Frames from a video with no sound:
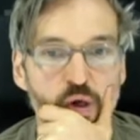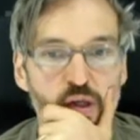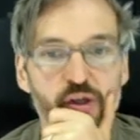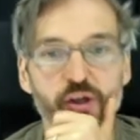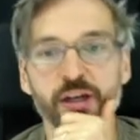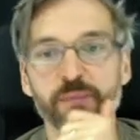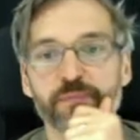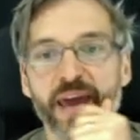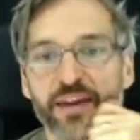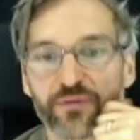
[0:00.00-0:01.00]
you're going to
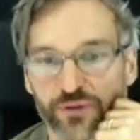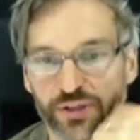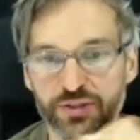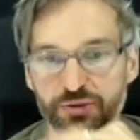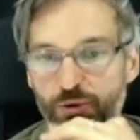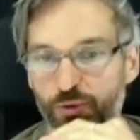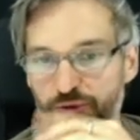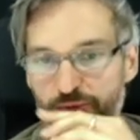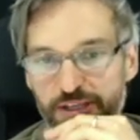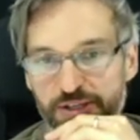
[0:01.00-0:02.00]
pay for these
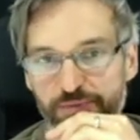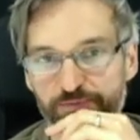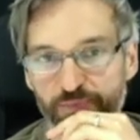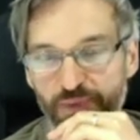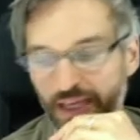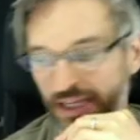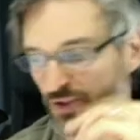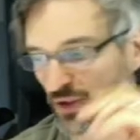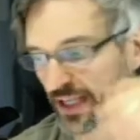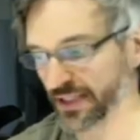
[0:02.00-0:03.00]
groceries, okay,
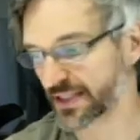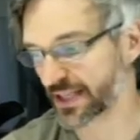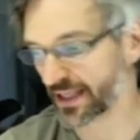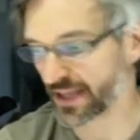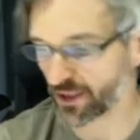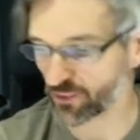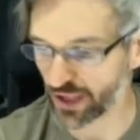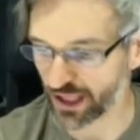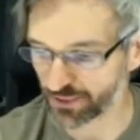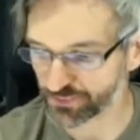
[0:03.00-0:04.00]
so let's say that
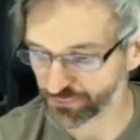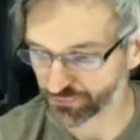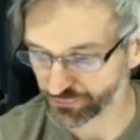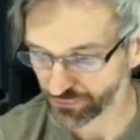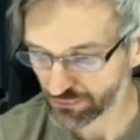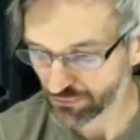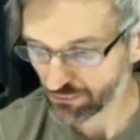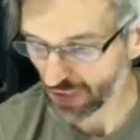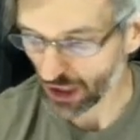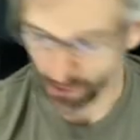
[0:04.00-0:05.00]
we
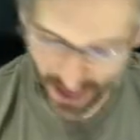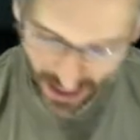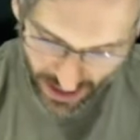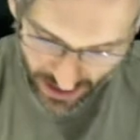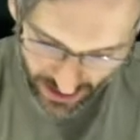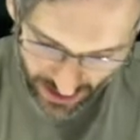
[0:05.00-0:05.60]
are paying,